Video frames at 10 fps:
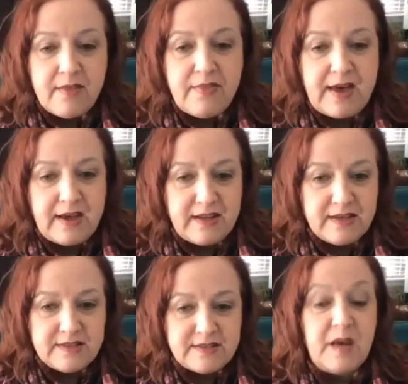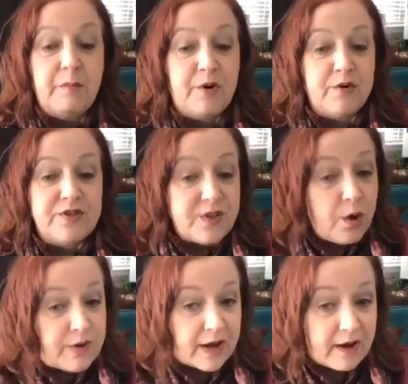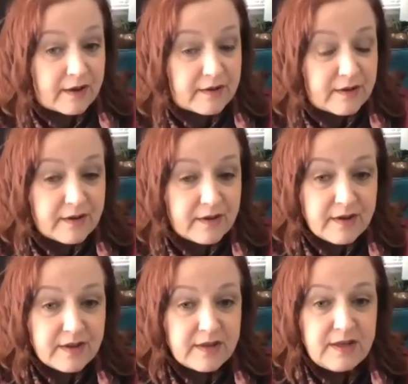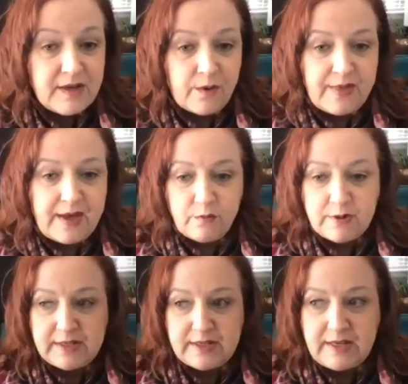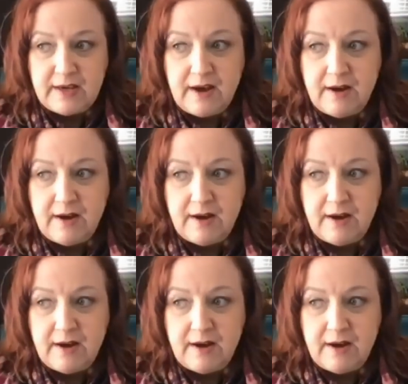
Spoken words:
that is a persona, that really